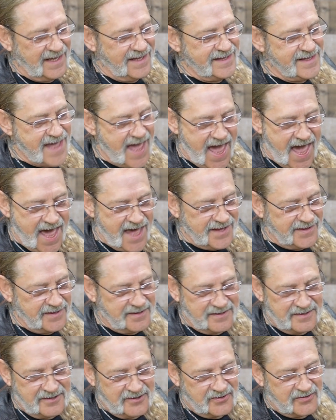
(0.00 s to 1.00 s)

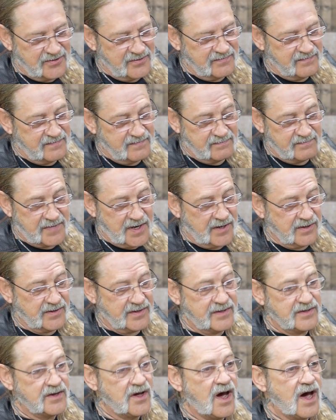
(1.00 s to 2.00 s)
they're
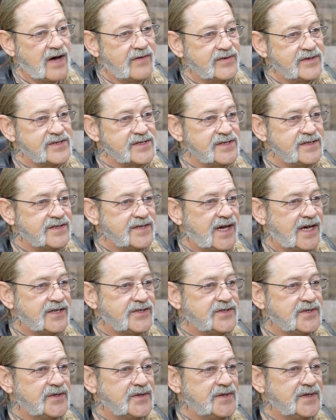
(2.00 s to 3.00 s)
barely a novice in
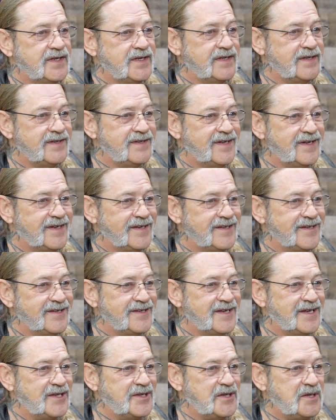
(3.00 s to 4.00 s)
tattooing,
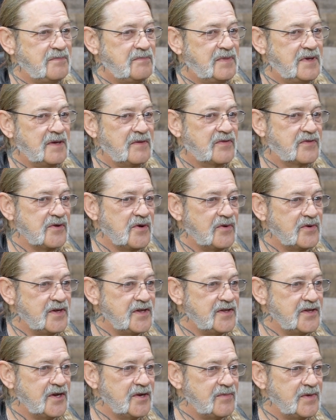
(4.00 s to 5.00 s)
and they get thrown
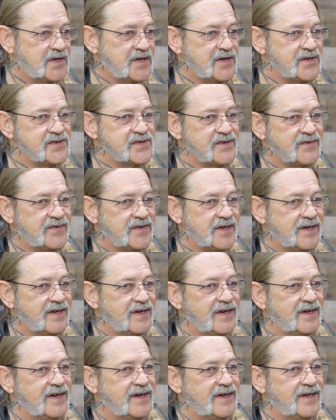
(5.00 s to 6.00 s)
in there because of the,
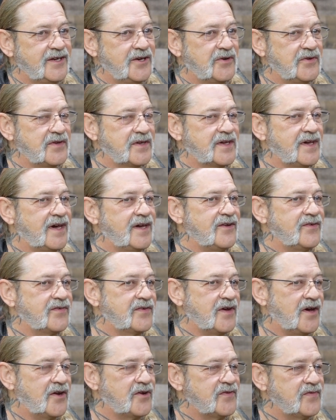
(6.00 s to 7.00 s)
you know, the kind of
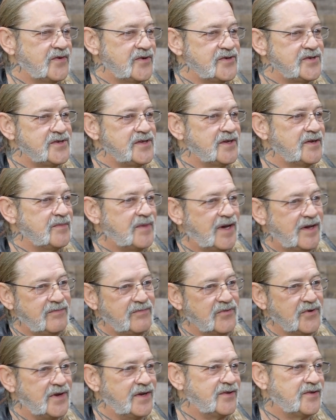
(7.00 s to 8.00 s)
controversy that
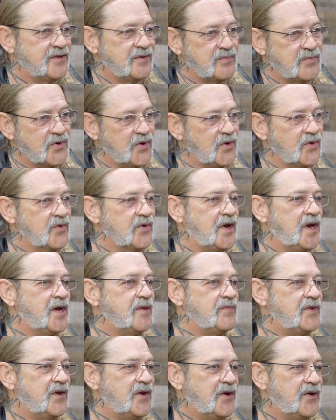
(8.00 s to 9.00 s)
might bring to the
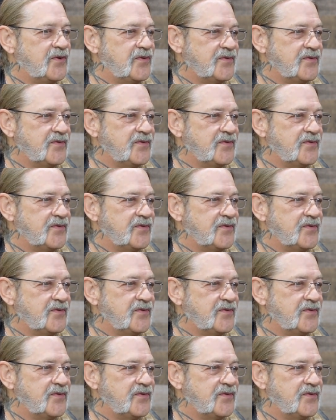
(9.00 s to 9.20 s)
program, you know.